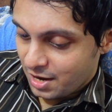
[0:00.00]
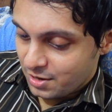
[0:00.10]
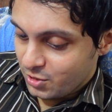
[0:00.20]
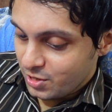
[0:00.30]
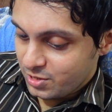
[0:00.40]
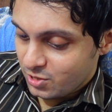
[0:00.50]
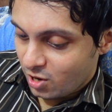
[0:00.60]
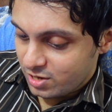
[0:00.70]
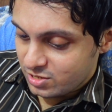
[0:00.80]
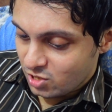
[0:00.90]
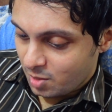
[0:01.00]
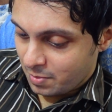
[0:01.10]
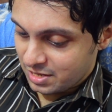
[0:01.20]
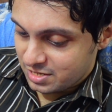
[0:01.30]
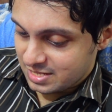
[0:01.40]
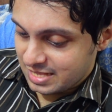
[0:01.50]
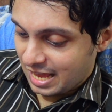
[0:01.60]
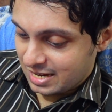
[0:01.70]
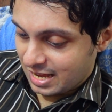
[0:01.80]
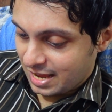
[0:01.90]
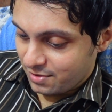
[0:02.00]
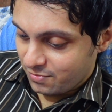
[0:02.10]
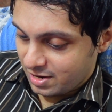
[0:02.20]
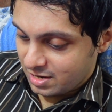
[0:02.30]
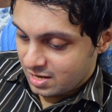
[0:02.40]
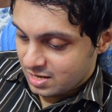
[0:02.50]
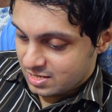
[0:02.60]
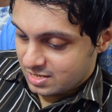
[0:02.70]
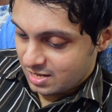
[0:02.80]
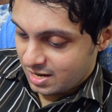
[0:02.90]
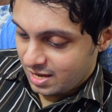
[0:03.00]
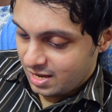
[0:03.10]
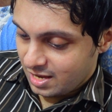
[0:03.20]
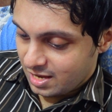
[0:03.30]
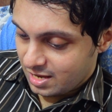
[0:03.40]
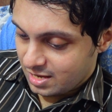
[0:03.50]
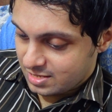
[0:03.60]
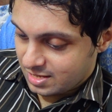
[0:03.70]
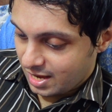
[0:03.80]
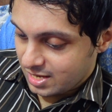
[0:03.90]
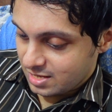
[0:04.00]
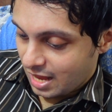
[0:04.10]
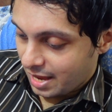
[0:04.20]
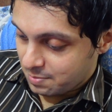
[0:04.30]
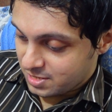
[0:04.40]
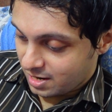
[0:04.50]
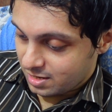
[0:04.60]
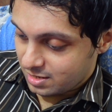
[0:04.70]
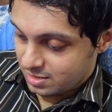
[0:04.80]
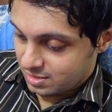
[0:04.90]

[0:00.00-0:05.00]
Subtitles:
Do you talk so much that even Siri says I'm done?